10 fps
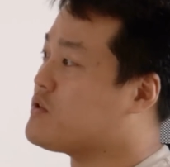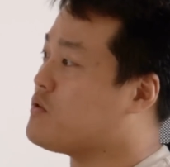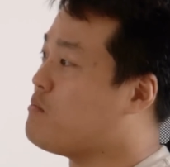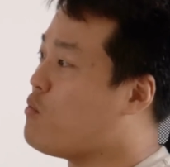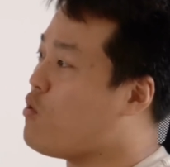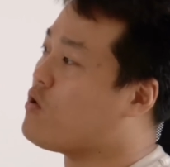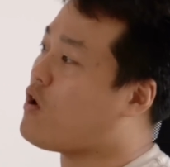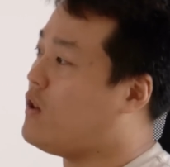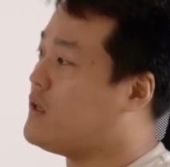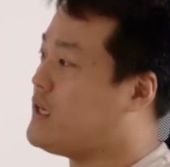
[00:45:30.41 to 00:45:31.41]
So the moral
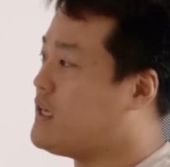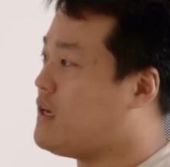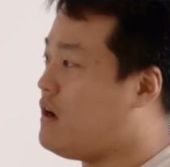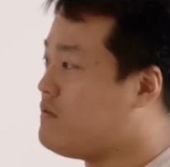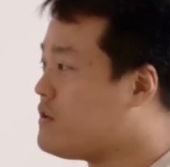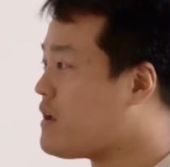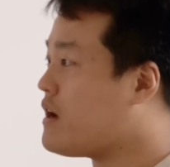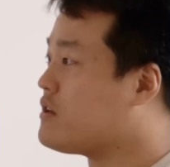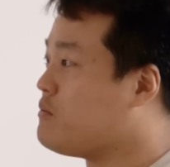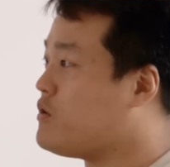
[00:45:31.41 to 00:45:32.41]
calling of the
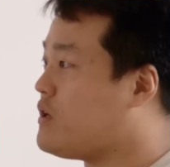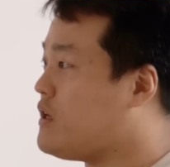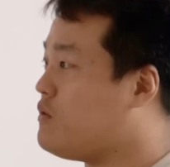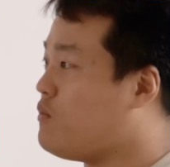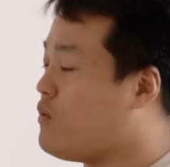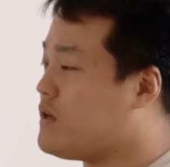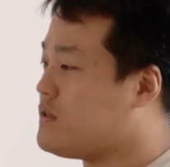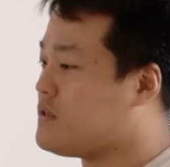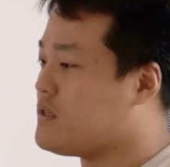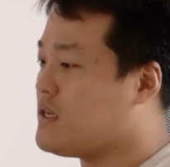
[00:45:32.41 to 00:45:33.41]
Terra community
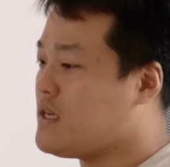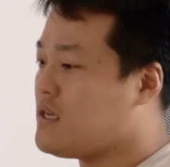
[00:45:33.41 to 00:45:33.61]
was